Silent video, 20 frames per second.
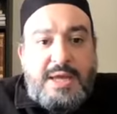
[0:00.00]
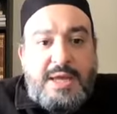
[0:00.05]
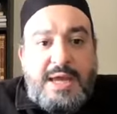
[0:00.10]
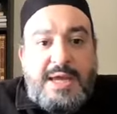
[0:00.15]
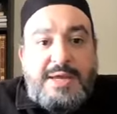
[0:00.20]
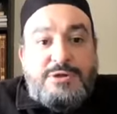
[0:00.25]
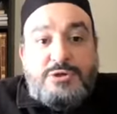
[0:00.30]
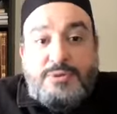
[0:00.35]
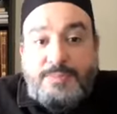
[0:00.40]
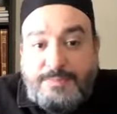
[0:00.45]

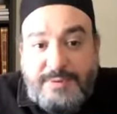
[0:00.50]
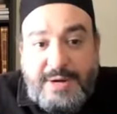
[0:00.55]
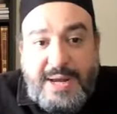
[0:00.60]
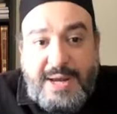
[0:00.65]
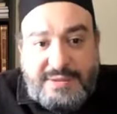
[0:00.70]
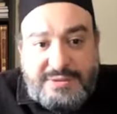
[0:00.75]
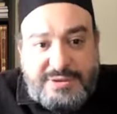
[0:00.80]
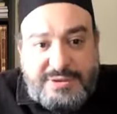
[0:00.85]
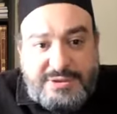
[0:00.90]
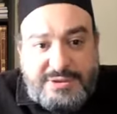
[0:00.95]
and to
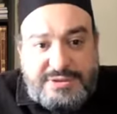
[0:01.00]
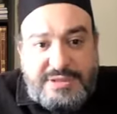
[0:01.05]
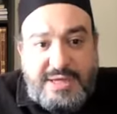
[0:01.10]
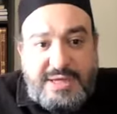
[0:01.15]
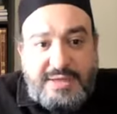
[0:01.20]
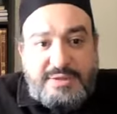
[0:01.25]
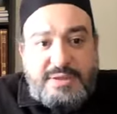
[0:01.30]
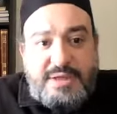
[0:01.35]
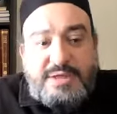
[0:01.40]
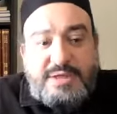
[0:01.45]
practice that
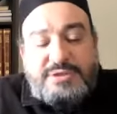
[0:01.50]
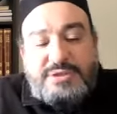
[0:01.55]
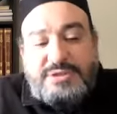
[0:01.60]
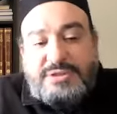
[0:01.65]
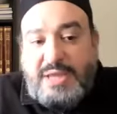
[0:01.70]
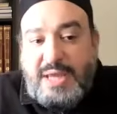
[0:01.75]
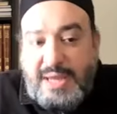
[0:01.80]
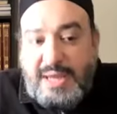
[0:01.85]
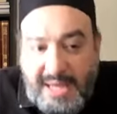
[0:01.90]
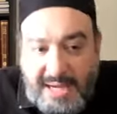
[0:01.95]
and to
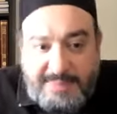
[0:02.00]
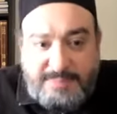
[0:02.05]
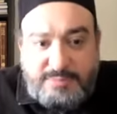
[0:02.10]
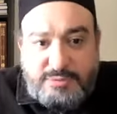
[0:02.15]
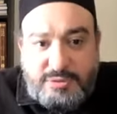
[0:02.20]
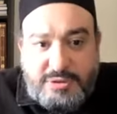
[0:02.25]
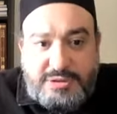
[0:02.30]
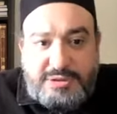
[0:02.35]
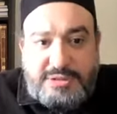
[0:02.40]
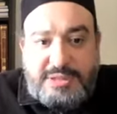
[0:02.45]
say
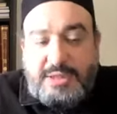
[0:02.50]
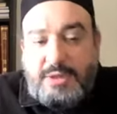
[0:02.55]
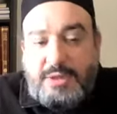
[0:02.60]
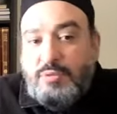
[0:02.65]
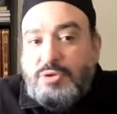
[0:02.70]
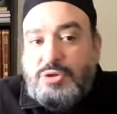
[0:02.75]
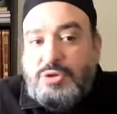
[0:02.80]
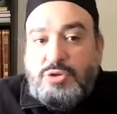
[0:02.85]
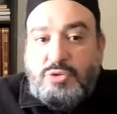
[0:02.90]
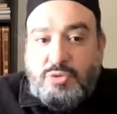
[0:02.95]
alhamdulillah
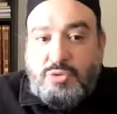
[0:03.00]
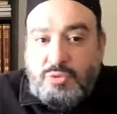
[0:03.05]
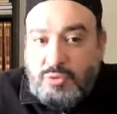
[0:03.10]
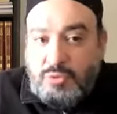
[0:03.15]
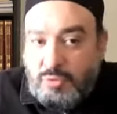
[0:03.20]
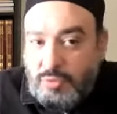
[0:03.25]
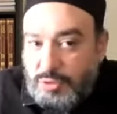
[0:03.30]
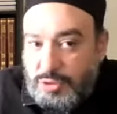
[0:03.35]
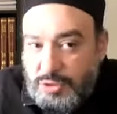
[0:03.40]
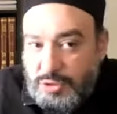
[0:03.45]
when you
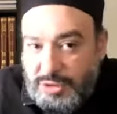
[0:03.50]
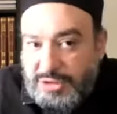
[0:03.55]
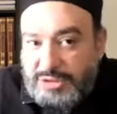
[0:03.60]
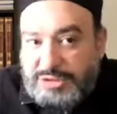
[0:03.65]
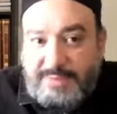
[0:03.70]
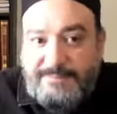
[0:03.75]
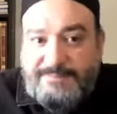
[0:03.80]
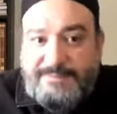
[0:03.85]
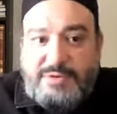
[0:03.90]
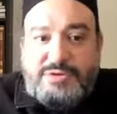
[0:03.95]
when you get
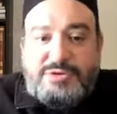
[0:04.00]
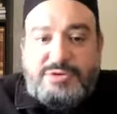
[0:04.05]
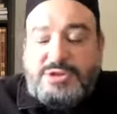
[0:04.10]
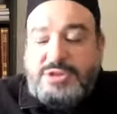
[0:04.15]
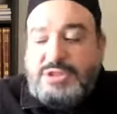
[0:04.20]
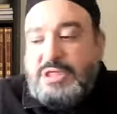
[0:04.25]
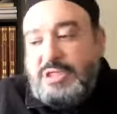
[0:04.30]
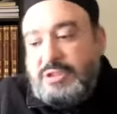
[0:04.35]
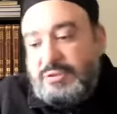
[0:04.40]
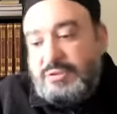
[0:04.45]
something to
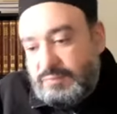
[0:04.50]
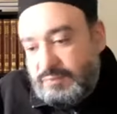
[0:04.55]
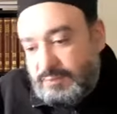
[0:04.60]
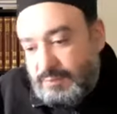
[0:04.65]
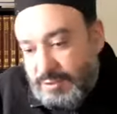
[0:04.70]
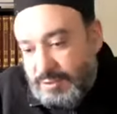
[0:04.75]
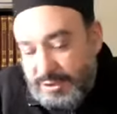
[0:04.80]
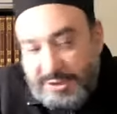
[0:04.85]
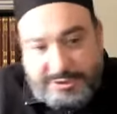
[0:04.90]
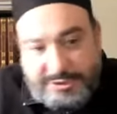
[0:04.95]
eat
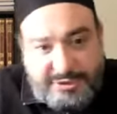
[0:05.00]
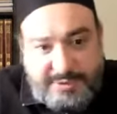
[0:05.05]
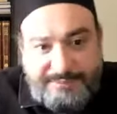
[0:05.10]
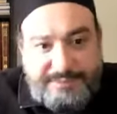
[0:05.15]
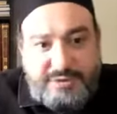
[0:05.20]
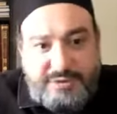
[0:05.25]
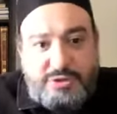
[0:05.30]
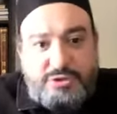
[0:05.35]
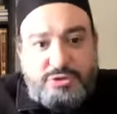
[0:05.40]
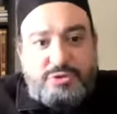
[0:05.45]
when you get
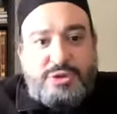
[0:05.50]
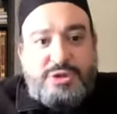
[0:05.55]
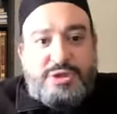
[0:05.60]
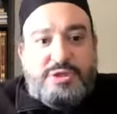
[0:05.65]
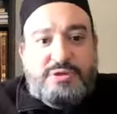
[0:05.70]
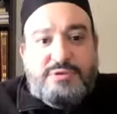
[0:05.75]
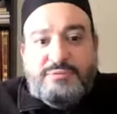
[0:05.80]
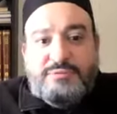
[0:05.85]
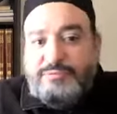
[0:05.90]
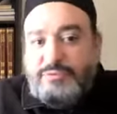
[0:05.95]
something to
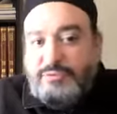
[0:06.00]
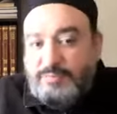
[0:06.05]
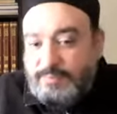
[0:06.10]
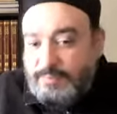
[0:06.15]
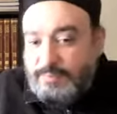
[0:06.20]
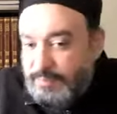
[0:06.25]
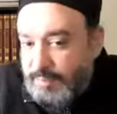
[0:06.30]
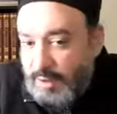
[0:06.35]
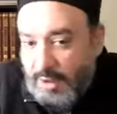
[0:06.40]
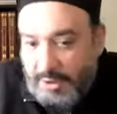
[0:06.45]
drink you
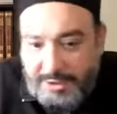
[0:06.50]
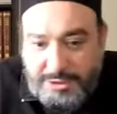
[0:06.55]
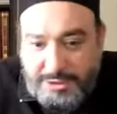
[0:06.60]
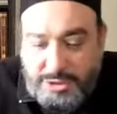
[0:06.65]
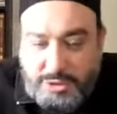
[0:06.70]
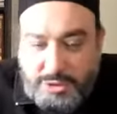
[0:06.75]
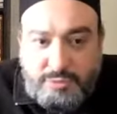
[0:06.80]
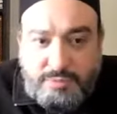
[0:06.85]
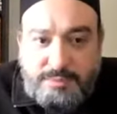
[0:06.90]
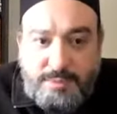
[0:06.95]
bought a
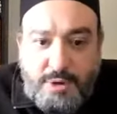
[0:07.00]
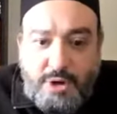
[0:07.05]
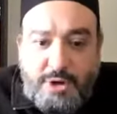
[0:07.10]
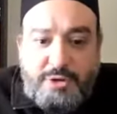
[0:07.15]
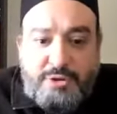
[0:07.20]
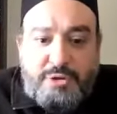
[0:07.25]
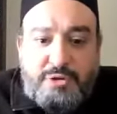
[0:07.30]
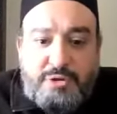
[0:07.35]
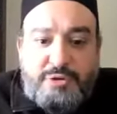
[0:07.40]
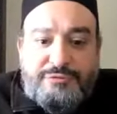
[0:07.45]
new
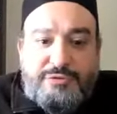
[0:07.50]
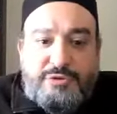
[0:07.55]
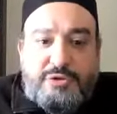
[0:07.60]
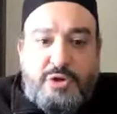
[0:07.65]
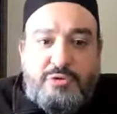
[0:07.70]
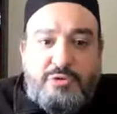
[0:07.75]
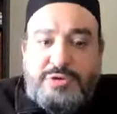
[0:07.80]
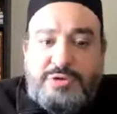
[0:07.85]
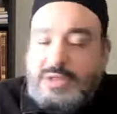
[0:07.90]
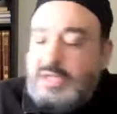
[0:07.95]
article of
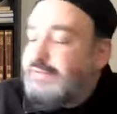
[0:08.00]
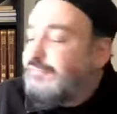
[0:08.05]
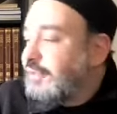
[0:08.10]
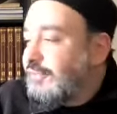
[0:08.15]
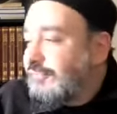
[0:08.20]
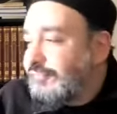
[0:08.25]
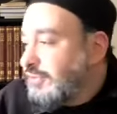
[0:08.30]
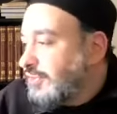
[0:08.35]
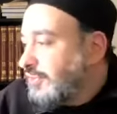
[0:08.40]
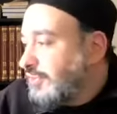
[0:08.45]
clothing even
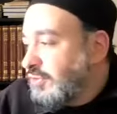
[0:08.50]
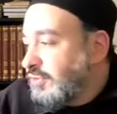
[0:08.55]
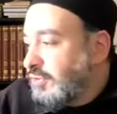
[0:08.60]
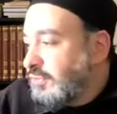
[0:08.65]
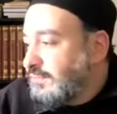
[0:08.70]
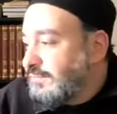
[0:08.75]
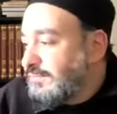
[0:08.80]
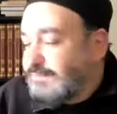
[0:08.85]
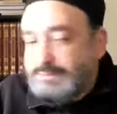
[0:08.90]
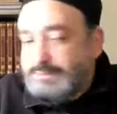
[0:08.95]
if it's you
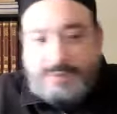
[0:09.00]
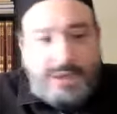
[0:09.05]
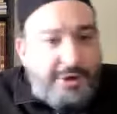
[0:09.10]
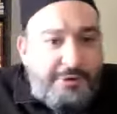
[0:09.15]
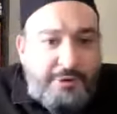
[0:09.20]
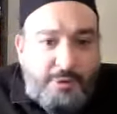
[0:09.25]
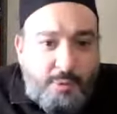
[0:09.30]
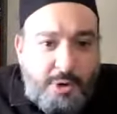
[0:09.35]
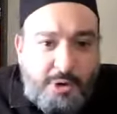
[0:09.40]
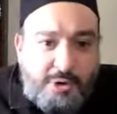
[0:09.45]
know
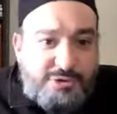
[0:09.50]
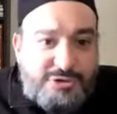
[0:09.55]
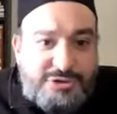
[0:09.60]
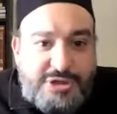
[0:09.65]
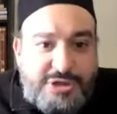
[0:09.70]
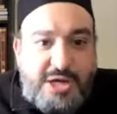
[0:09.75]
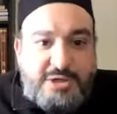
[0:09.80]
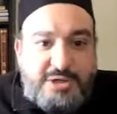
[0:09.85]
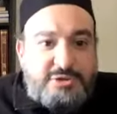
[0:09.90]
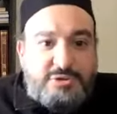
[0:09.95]
underwear or
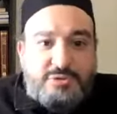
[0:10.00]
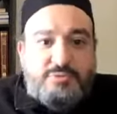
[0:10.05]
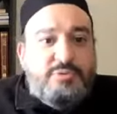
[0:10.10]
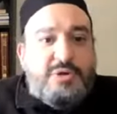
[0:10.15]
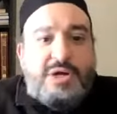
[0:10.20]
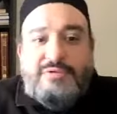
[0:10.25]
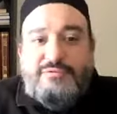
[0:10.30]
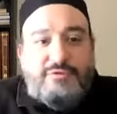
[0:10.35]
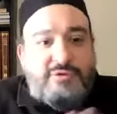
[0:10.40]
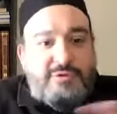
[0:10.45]
socks or
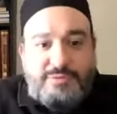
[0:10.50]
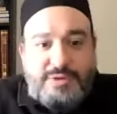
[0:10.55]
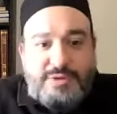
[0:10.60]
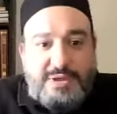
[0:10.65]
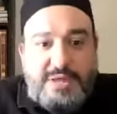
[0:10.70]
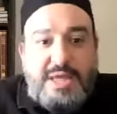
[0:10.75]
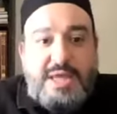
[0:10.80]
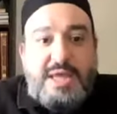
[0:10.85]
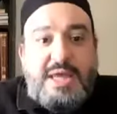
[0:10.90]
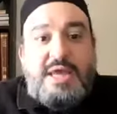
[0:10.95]
whatever
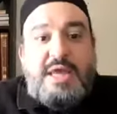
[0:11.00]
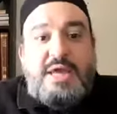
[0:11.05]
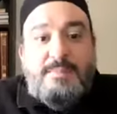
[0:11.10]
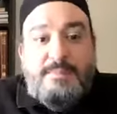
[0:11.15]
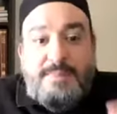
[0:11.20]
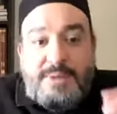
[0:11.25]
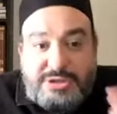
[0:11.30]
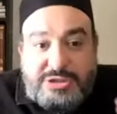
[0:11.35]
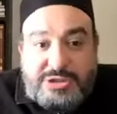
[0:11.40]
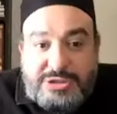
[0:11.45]

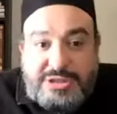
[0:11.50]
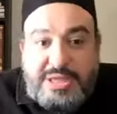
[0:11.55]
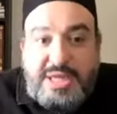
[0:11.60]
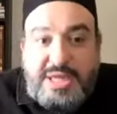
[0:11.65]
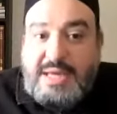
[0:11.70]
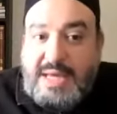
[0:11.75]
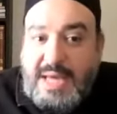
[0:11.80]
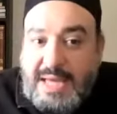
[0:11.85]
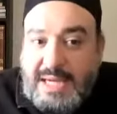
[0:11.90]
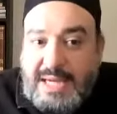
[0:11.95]
but to
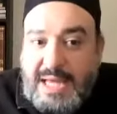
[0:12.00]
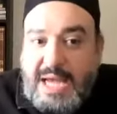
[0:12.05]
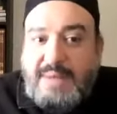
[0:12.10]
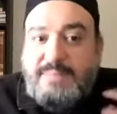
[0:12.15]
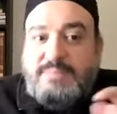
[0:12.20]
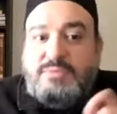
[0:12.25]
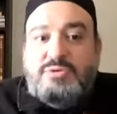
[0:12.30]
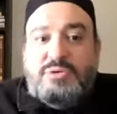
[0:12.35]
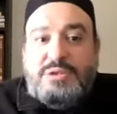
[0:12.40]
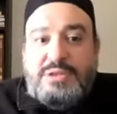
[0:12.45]
say
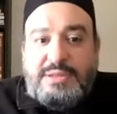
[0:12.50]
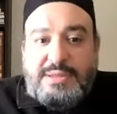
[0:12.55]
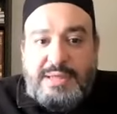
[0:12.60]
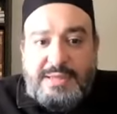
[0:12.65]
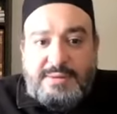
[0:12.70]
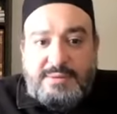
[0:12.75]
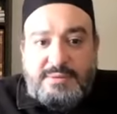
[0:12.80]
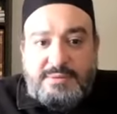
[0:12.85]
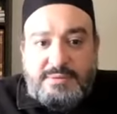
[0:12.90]
alhamdulillah